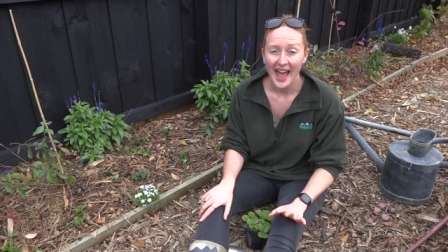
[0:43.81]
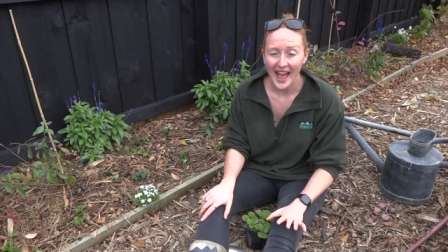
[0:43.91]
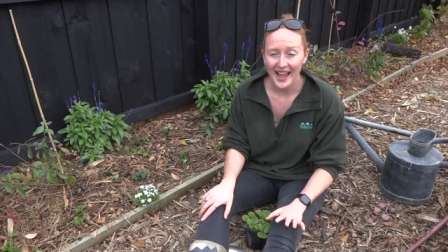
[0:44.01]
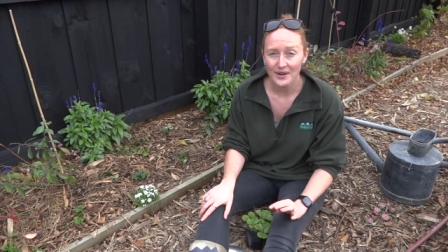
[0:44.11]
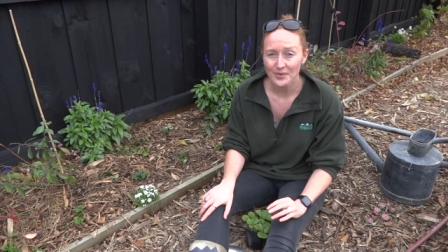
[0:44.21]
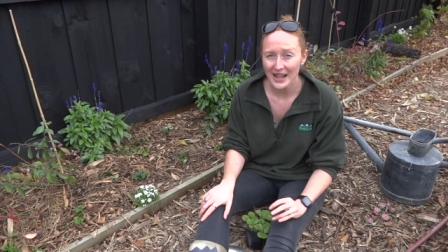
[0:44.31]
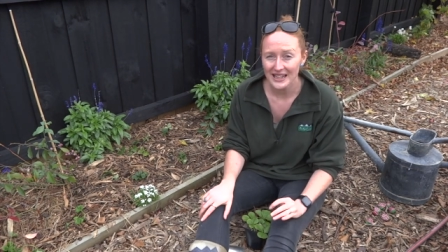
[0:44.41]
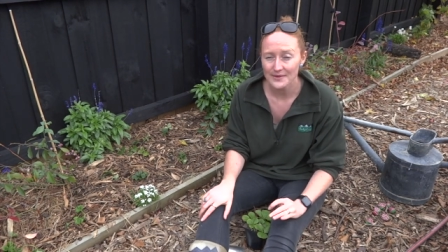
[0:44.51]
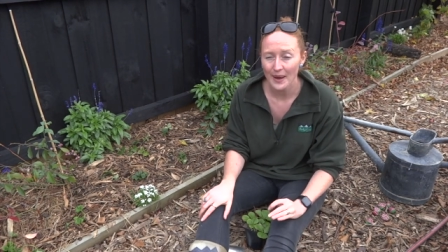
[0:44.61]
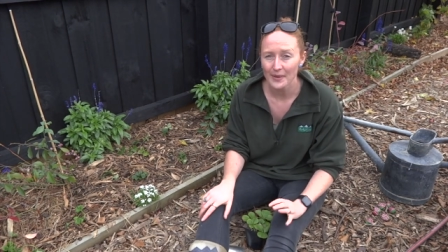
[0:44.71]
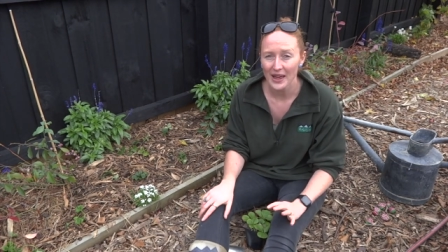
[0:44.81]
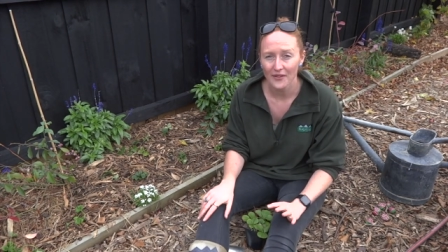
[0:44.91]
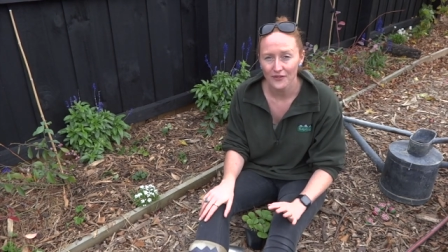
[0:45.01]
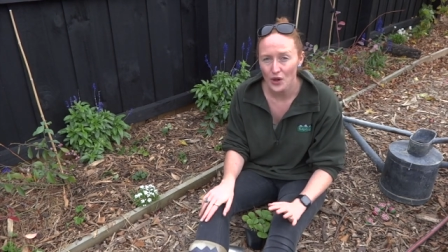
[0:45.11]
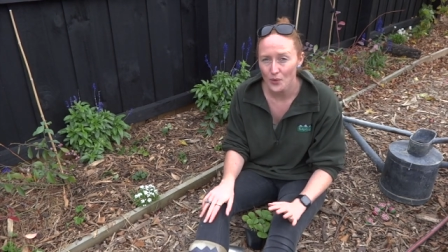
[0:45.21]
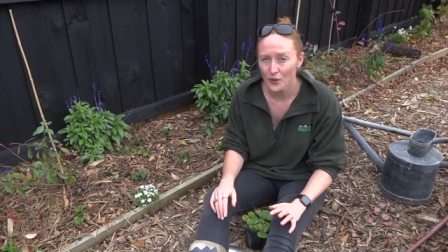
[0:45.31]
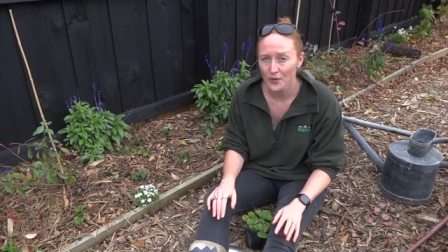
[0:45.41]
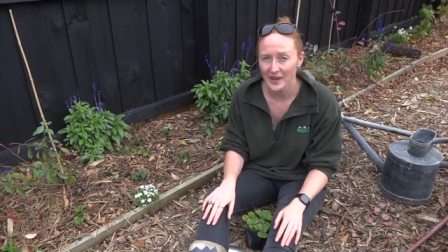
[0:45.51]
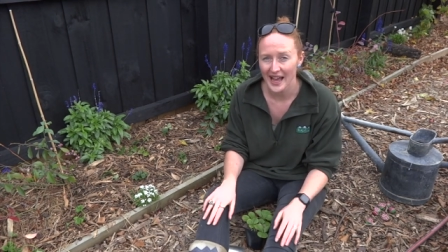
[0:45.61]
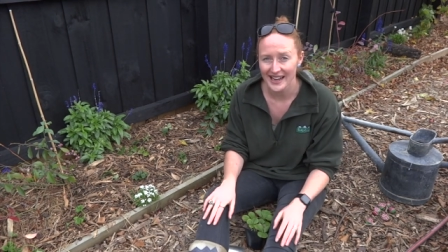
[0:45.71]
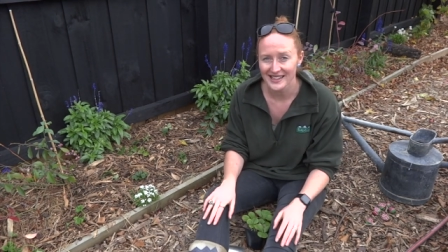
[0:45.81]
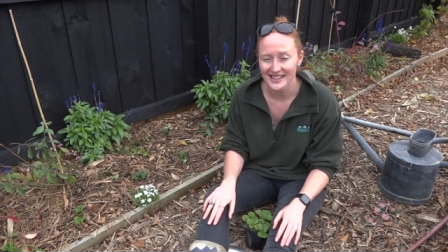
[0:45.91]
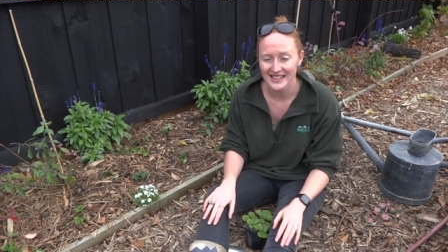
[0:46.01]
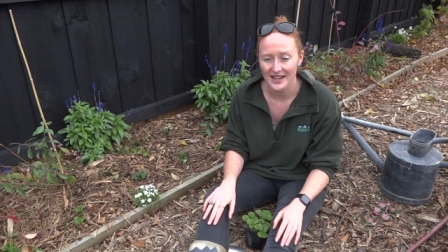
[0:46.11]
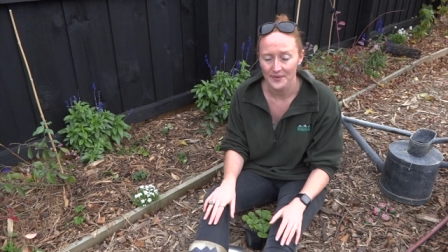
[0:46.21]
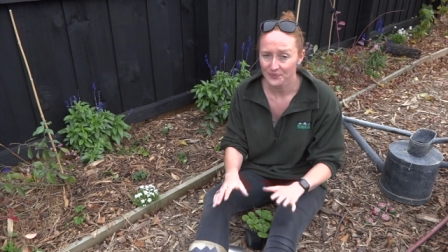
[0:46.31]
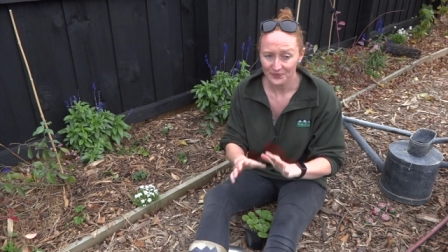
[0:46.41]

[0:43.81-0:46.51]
And I'm planning to maybe get a few more from the garden centre.